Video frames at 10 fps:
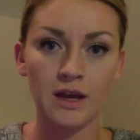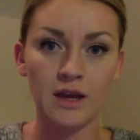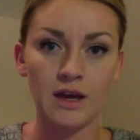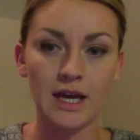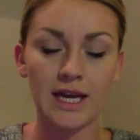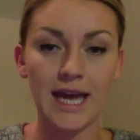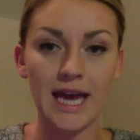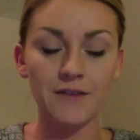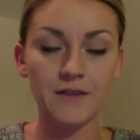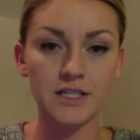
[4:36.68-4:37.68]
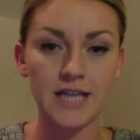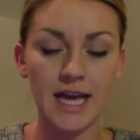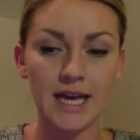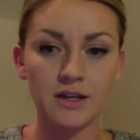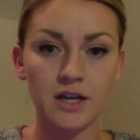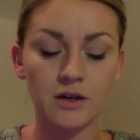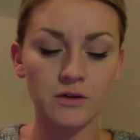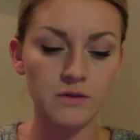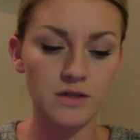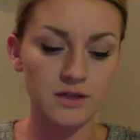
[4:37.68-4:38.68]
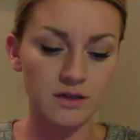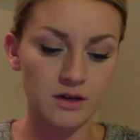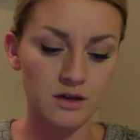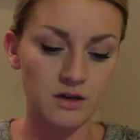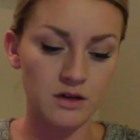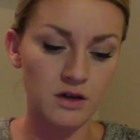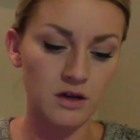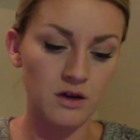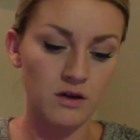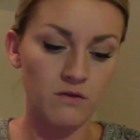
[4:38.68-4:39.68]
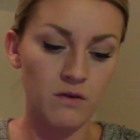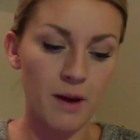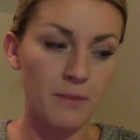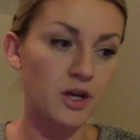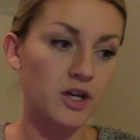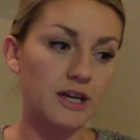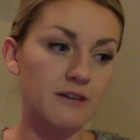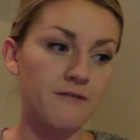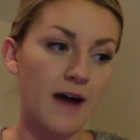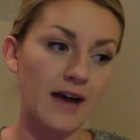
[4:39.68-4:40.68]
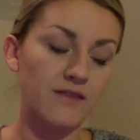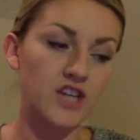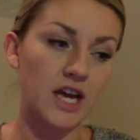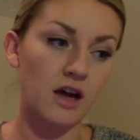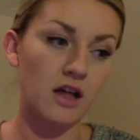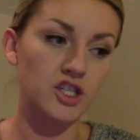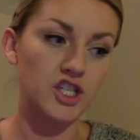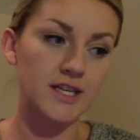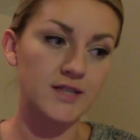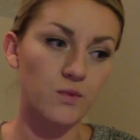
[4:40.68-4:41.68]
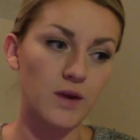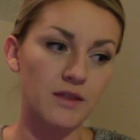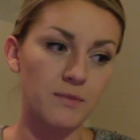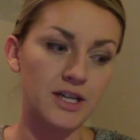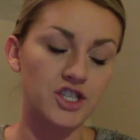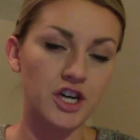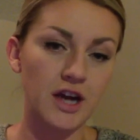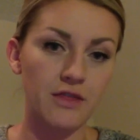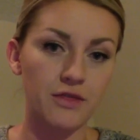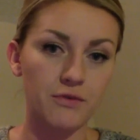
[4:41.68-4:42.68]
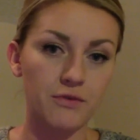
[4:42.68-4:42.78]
And again, if you're taking notes, remember you need 5 Shakeologies with a picture and 3